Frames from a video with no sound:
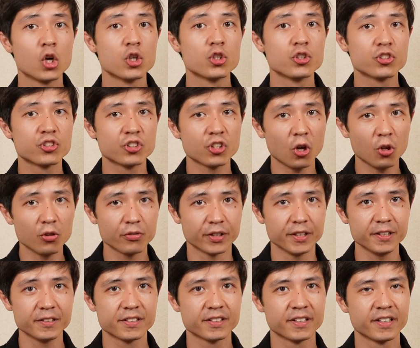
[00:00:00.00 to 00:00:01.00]
solve
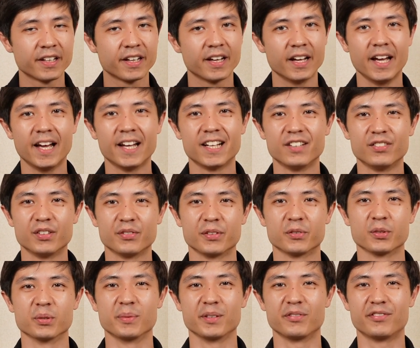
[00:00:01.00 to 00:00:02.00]
it, and everything
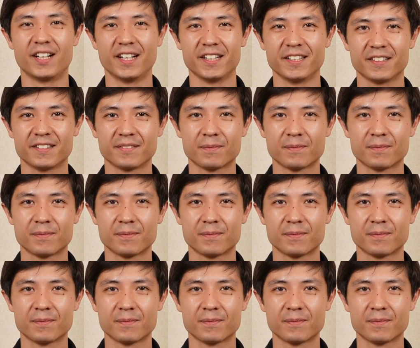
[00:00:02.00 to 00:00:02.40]
will be fine.